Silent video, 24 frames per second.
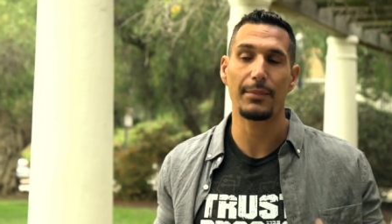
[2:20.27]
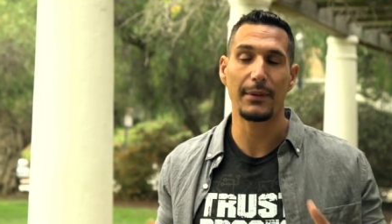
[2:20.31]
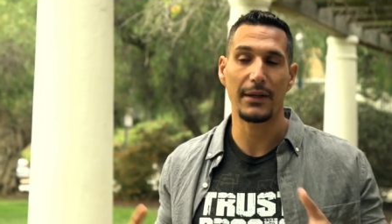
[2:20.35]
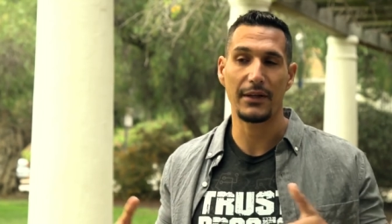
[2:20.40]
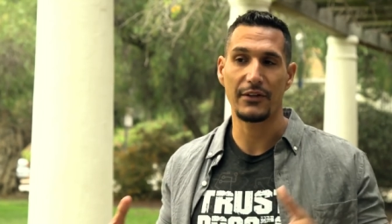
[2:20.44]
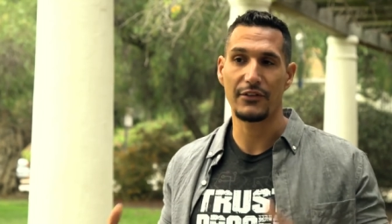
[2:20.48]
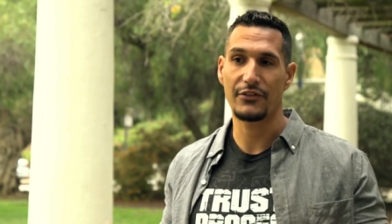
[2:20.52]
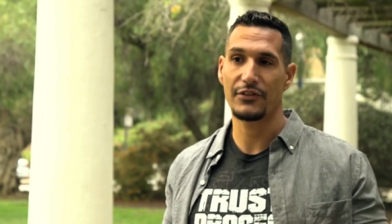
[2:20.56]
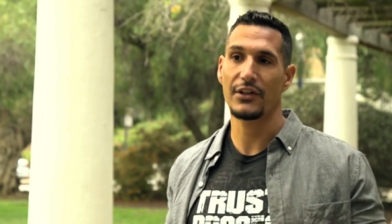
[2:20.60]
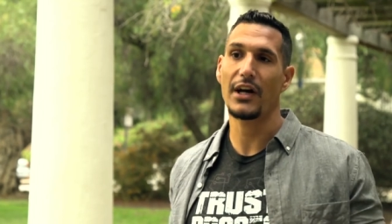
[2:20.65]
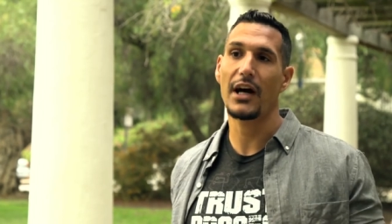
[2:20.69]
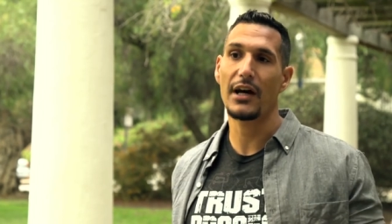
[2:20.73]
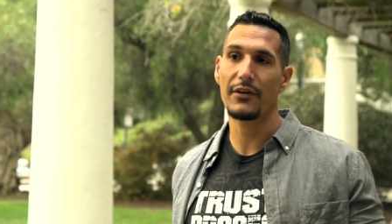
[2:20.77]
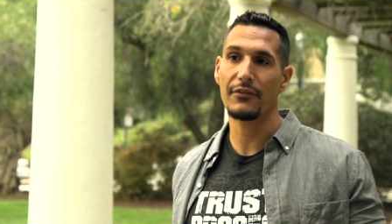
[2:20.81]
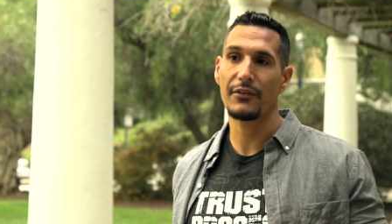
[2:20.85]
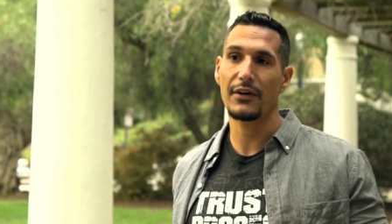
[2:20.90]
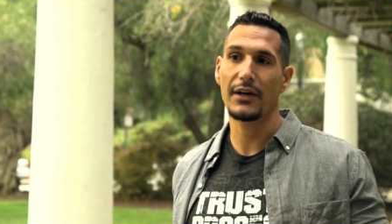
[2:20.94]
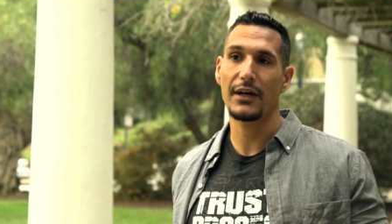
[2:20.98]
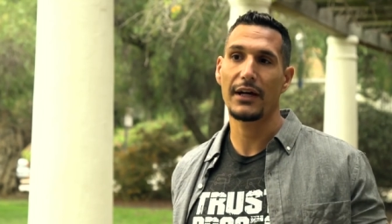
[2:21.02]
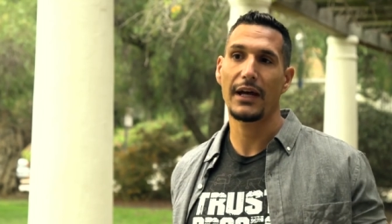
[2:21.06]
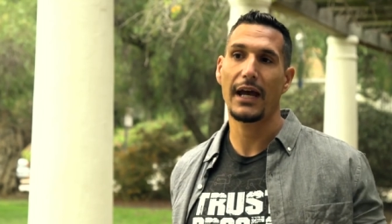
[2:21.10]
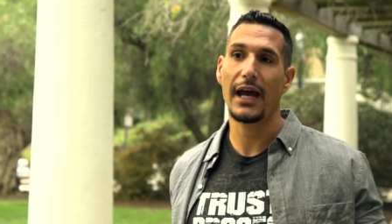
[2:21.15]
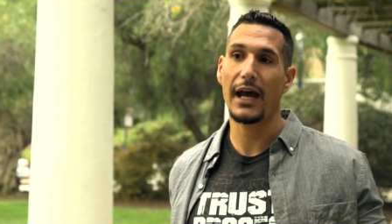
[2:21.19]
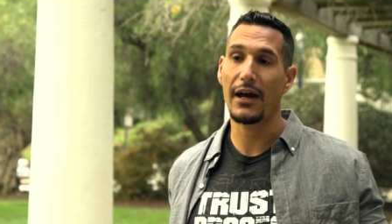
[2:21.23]
and
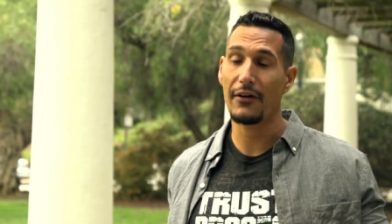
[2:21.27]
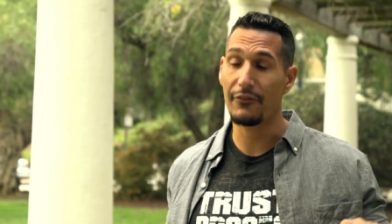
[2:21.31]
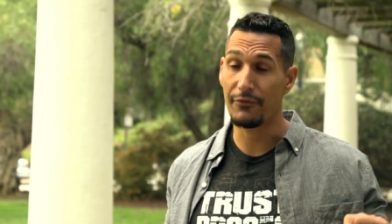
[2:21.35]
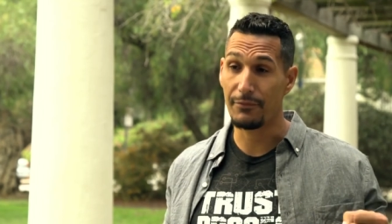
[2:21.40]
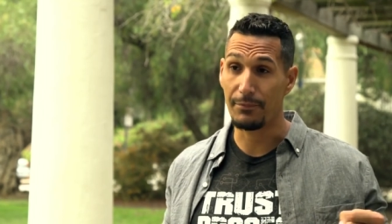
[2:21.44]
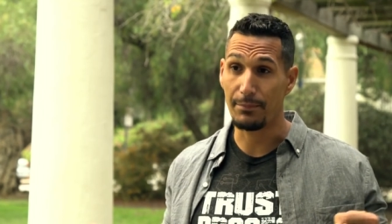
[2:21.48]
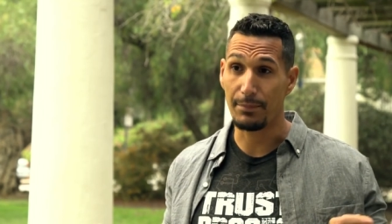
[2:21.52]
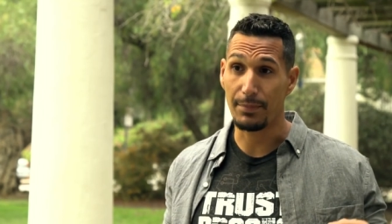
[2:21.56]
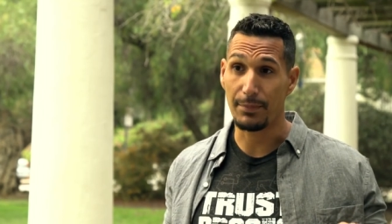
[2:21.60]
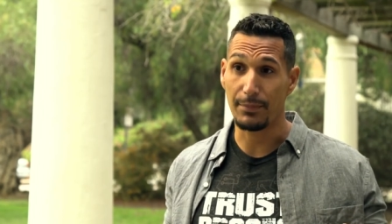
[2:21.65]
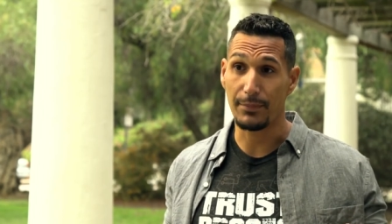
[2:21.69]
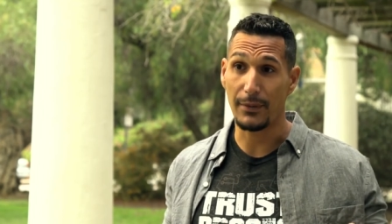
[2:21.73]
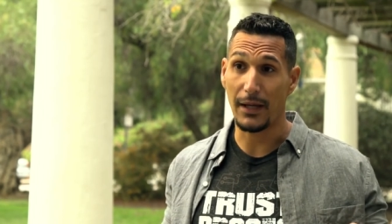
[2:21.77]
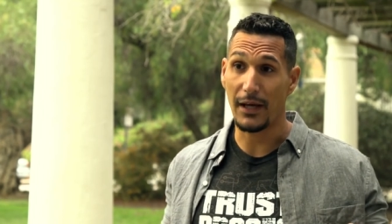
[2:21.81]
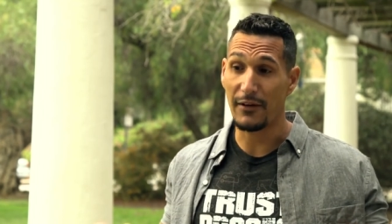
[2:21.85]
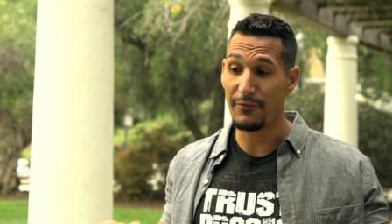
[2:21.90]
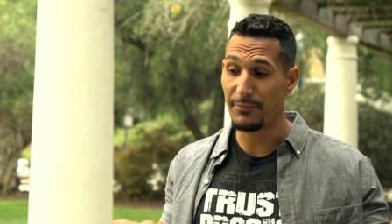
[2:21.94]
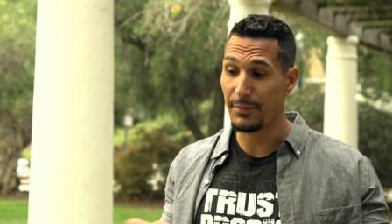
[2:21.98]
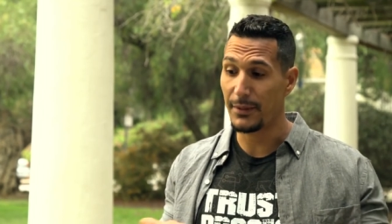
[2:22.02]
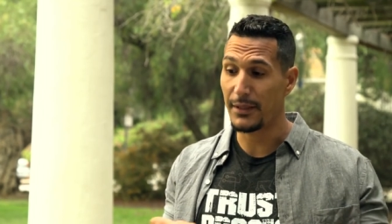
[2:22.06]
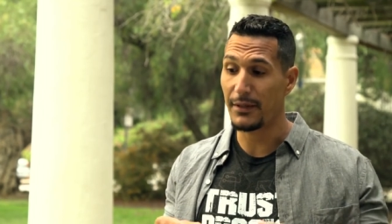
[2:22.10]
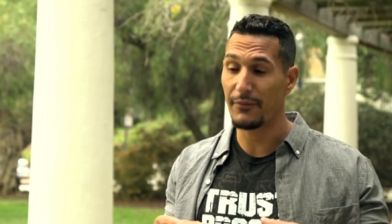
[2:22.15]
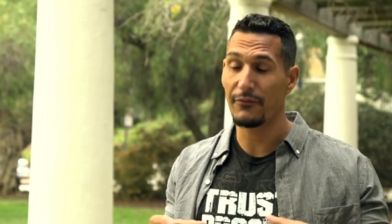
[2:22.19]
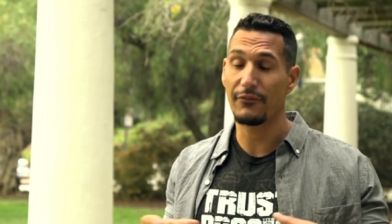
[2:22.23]
Java have
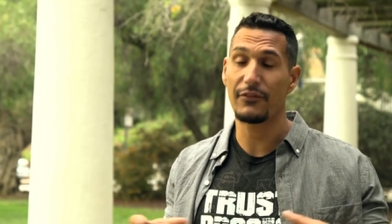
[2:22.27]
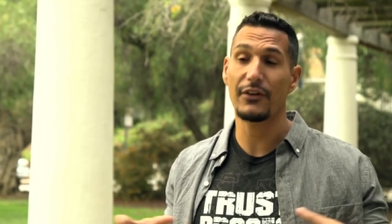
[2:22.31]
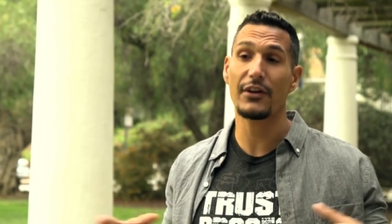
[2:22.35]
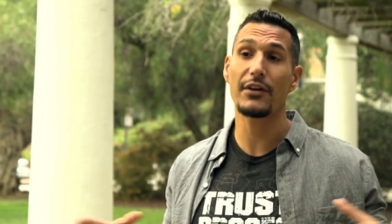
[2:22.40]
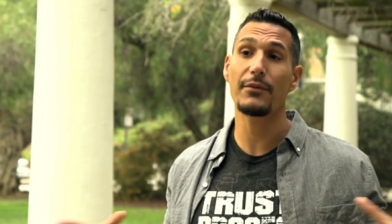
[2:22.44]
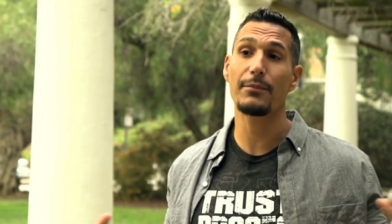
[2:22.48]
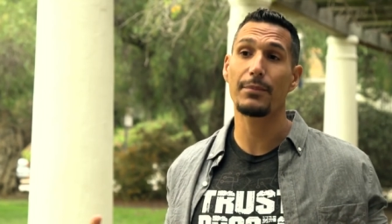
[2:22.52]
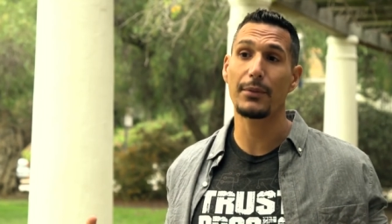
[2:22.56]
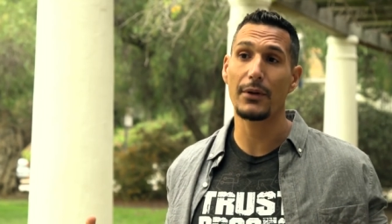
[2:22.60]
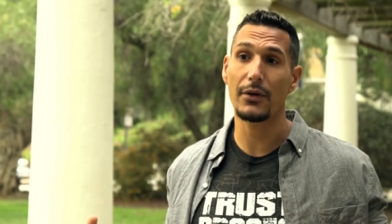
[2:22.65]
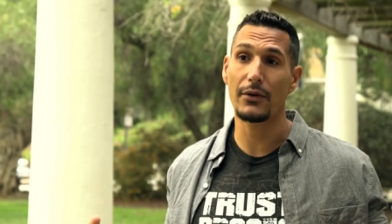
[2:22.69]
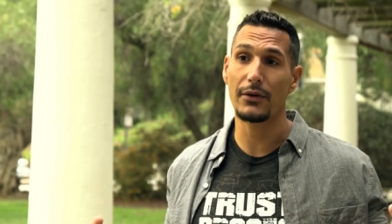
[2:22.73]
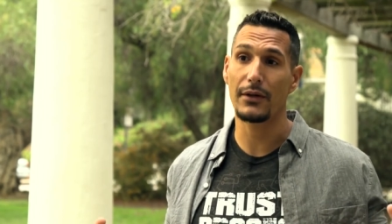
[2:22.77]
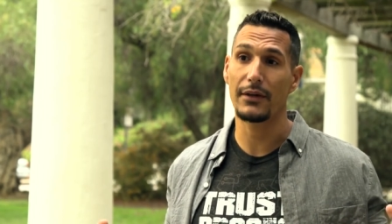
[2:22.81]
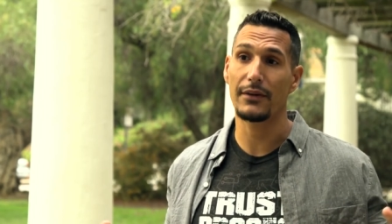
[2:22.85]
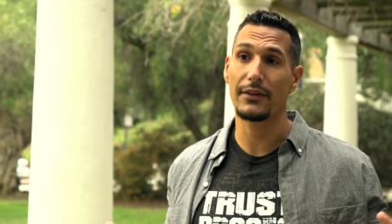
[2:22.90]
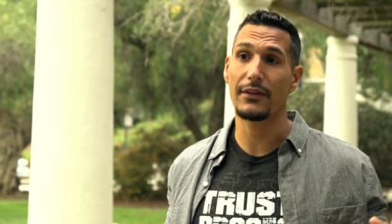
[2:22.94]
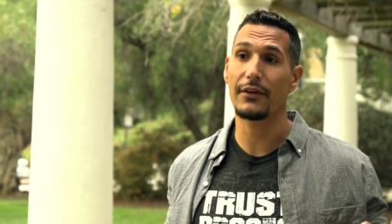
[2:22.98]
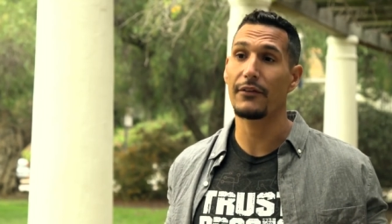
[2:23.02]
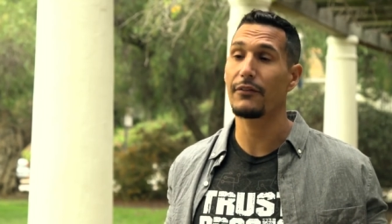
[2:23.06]
become very bloated.